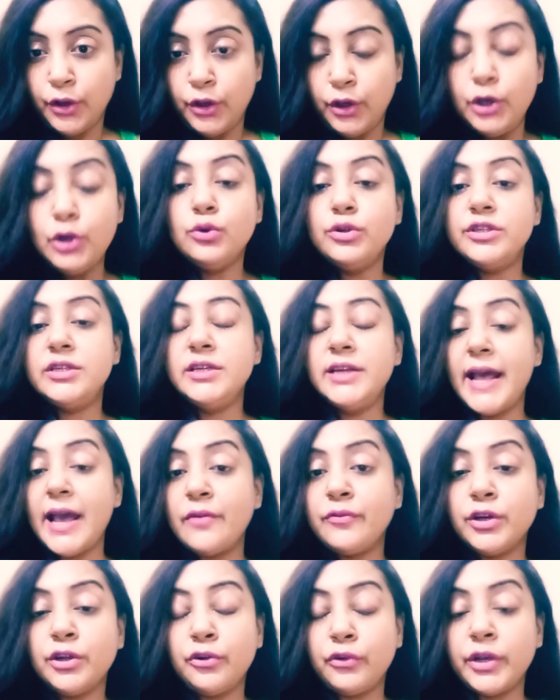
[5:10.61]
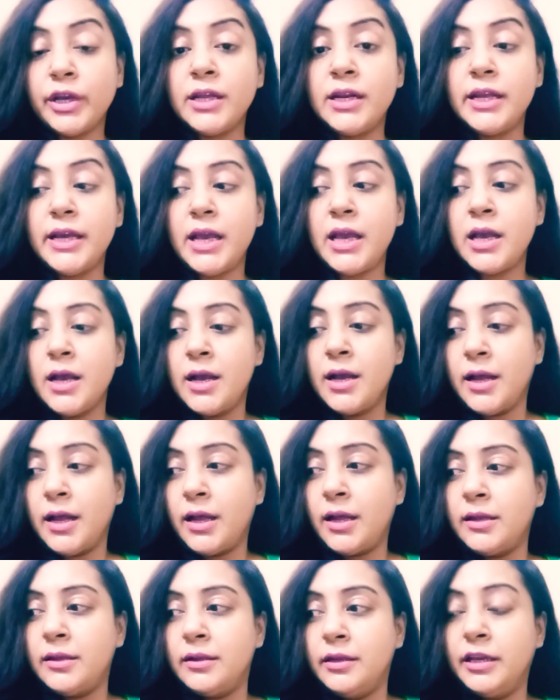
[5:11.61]
You never really
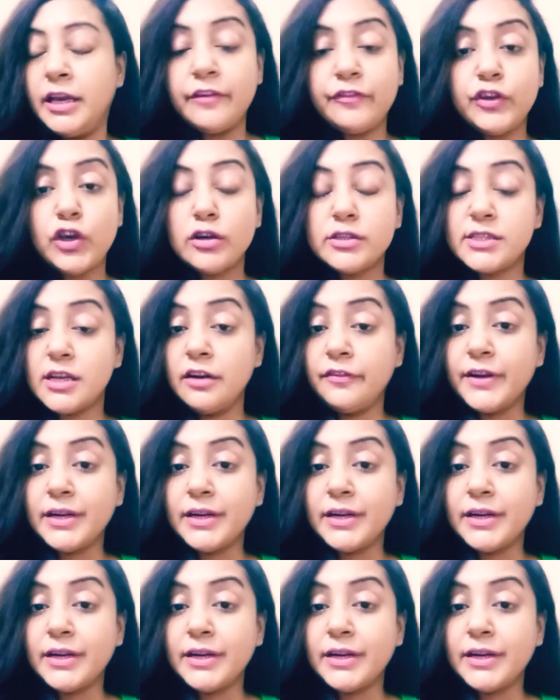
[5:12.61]
give yourself